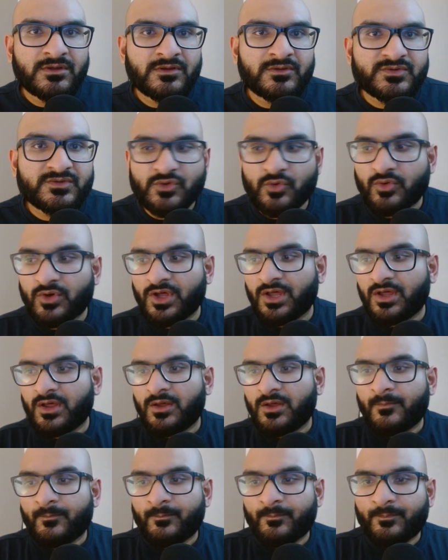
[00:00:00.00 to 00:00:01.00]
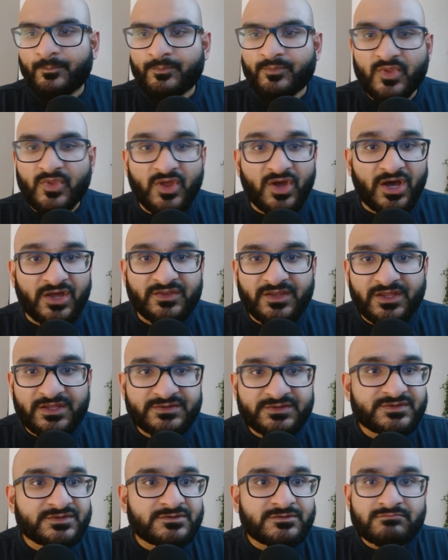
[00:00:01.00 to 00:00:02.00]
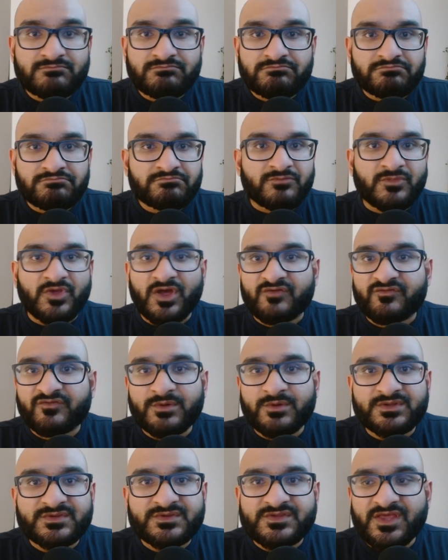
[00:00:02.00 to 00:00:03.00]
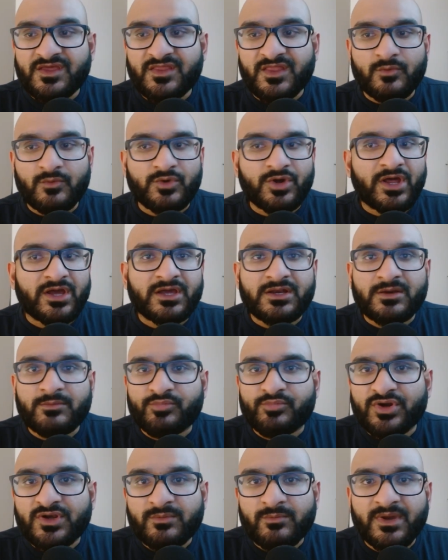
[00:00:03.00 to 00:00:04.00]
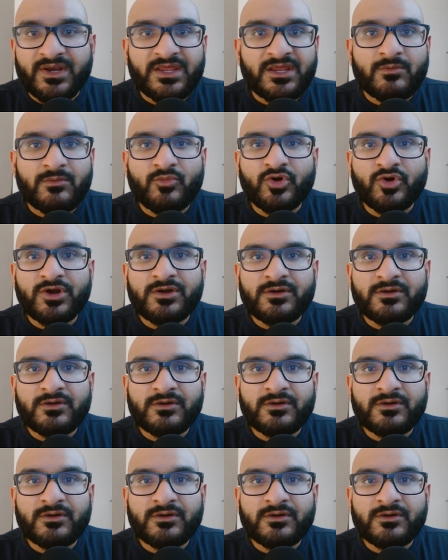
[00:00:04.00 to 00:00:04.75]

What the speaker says: So unless governments say that we're not going to print money anymore,